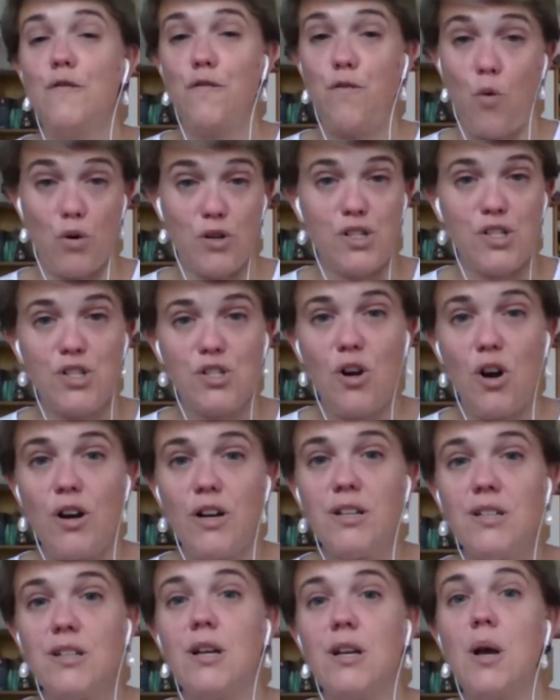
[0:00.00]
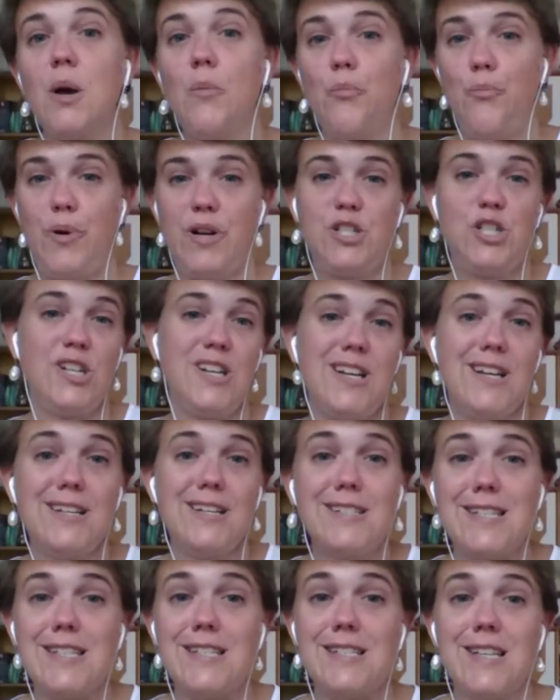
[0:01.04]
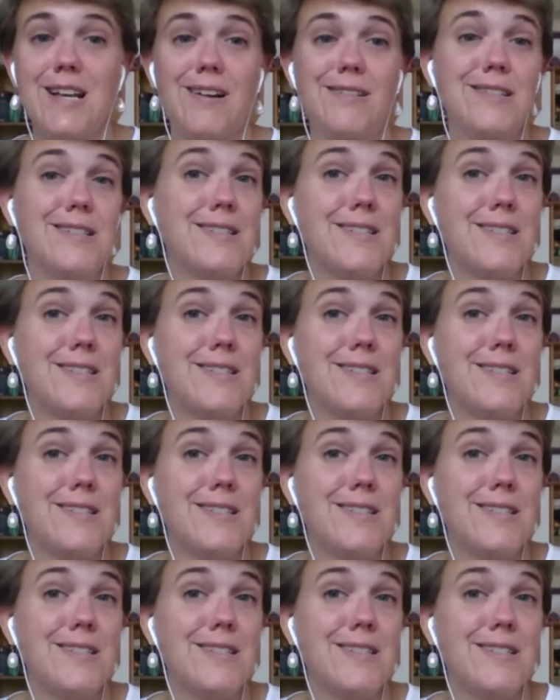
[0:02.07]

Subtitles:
For a start, budget in a detailed